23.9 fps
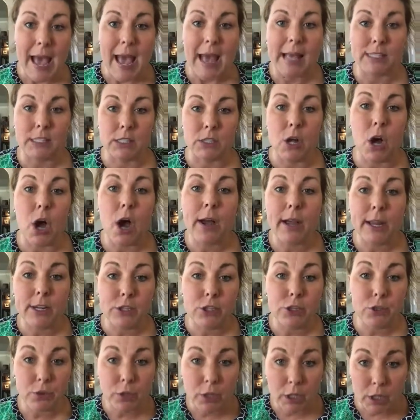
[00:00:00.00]
As long
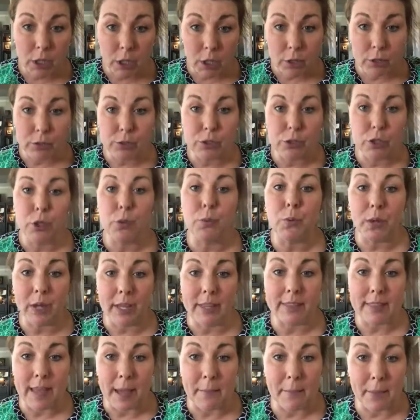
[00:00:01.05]
as you close, you will
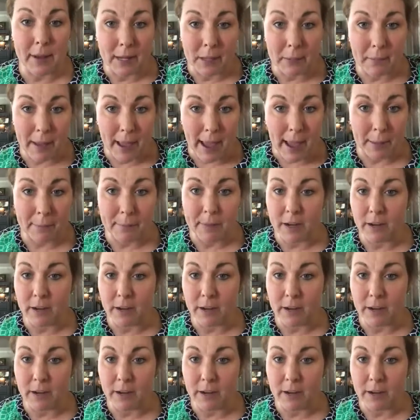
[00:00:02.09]
get that money back.